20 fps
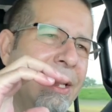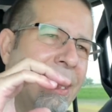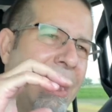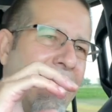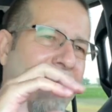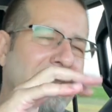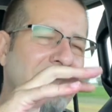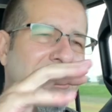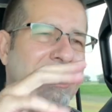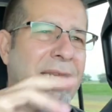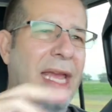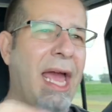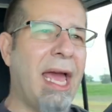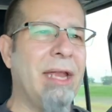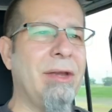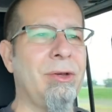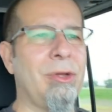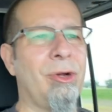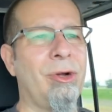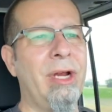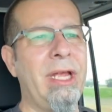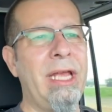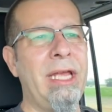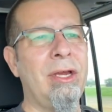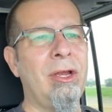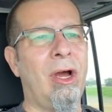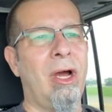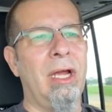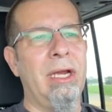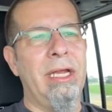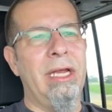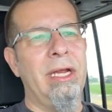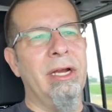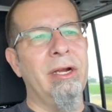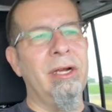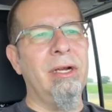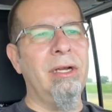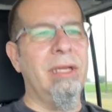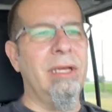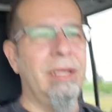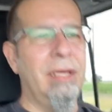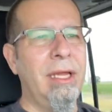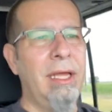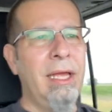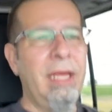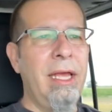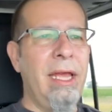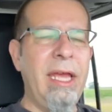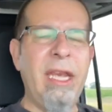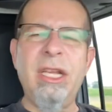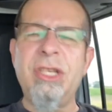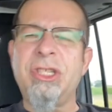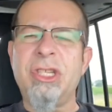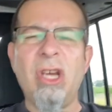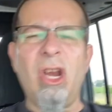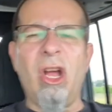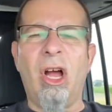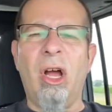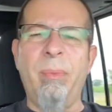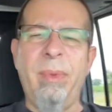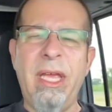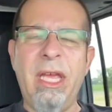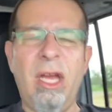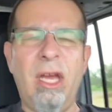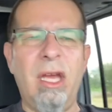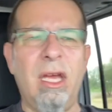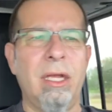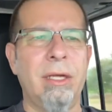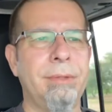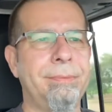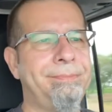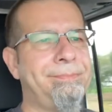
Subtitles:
kind of satin green on here, and it should all be good.